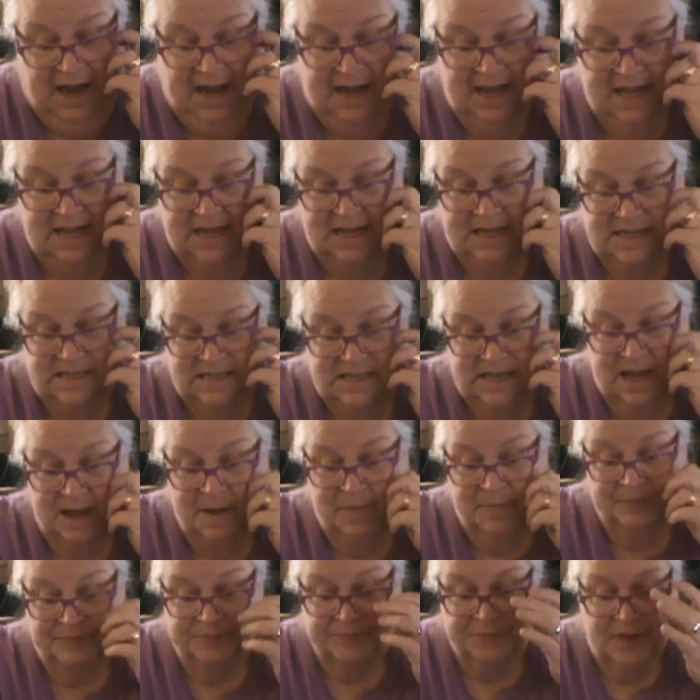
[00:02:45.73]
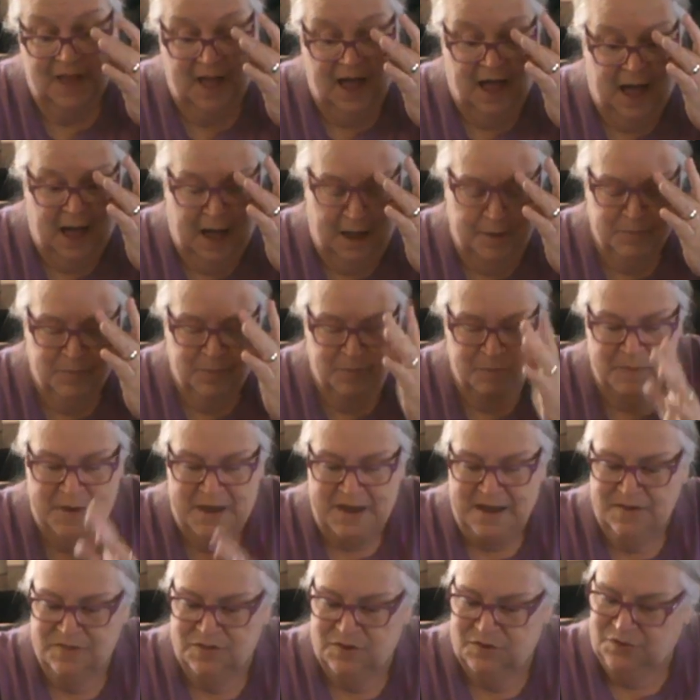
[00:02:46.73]
And I'm
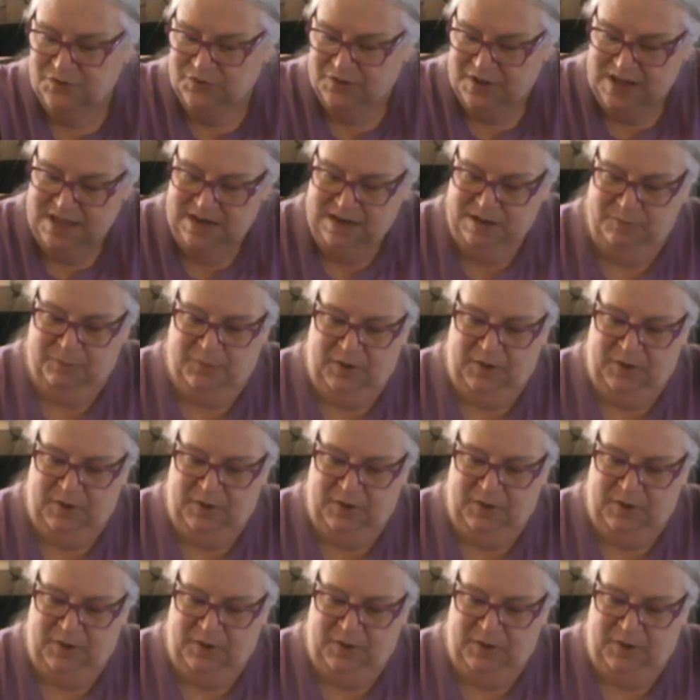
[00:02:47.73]
making the zucchini